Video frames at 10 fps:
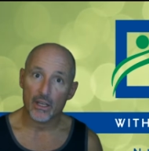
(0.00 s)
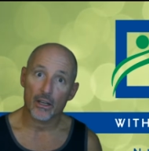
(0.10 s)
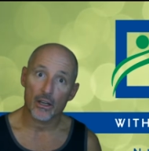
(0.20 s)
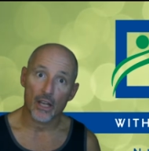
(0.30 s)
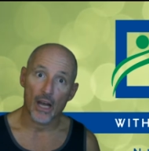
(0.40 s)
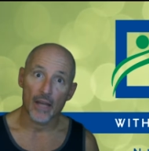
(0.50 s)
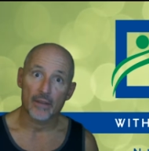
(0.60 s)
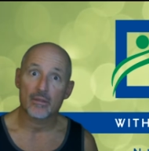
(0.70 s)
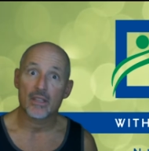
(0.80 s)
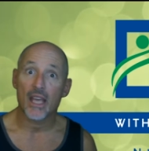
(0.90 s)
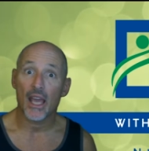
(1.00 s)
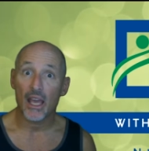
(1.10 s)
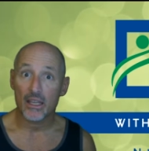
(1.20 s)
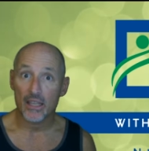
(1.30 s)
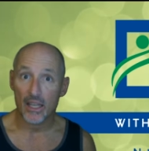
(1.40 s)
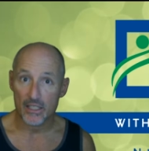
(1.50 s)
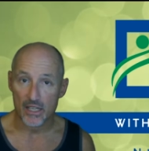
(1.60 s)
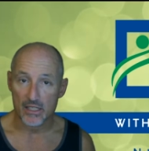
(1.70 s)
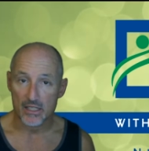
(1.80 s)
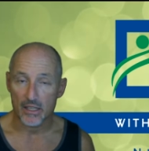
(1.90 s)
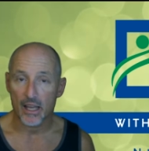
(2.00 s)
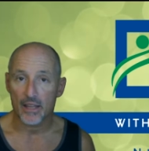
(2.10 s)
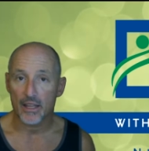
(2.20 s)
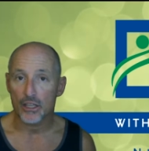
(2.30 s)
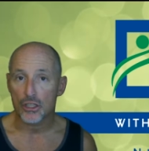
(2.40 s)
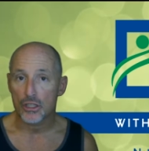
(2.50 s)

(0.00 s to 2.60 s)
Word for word: in our gut can digest it, and they